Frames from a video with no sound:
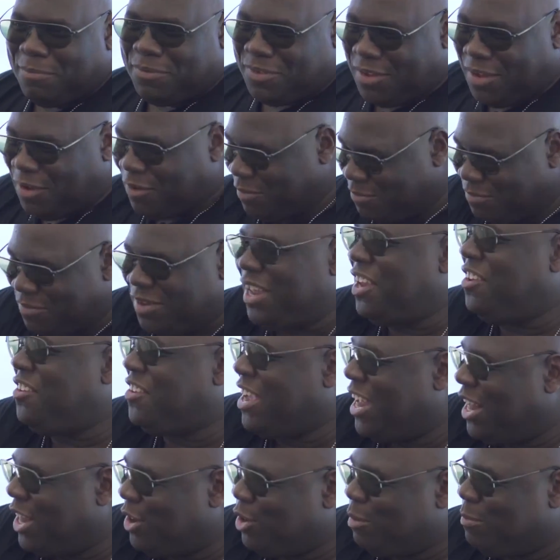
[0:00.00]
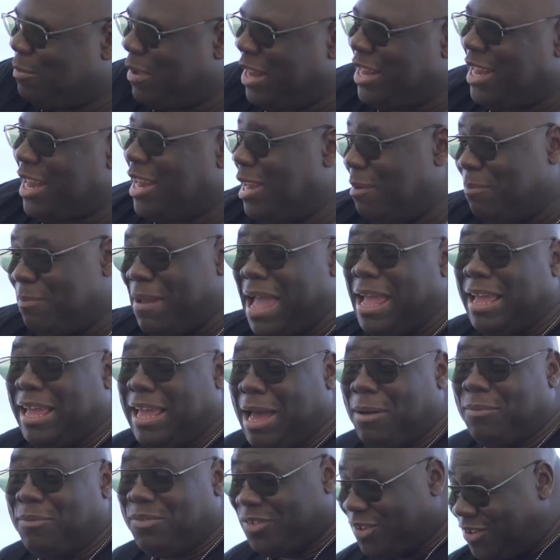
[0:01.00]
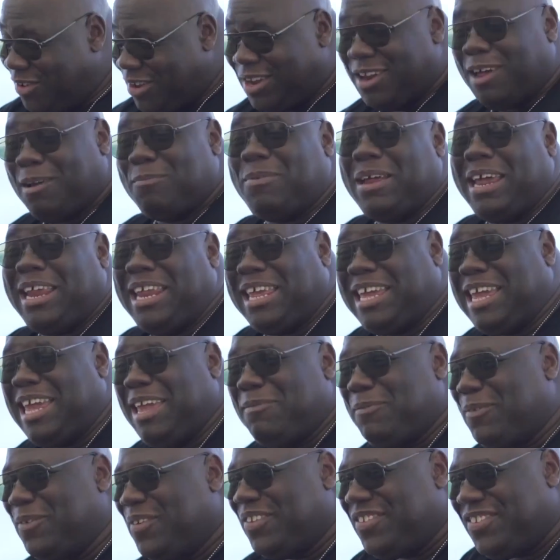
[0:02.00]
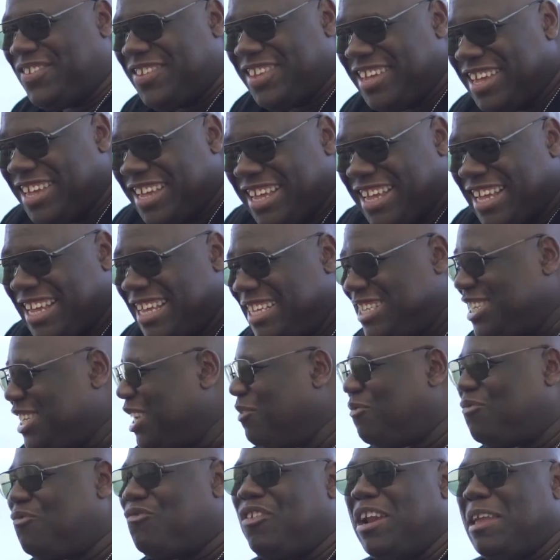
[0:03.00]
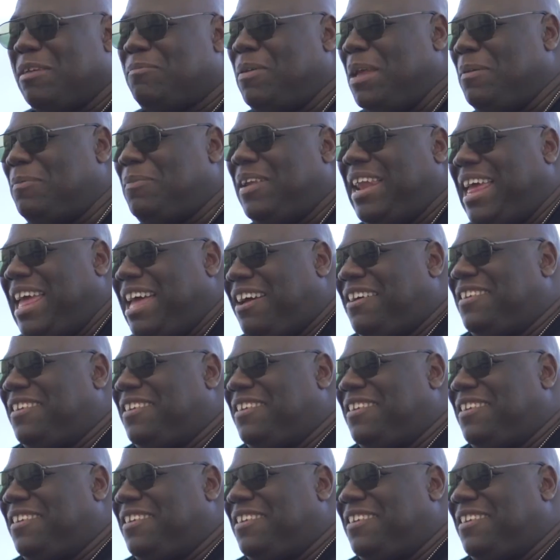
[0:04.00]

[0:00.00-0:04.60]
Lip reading: so I'm DJing a little bit, then the band comes on and I play the keyboards. It's going to freak people out.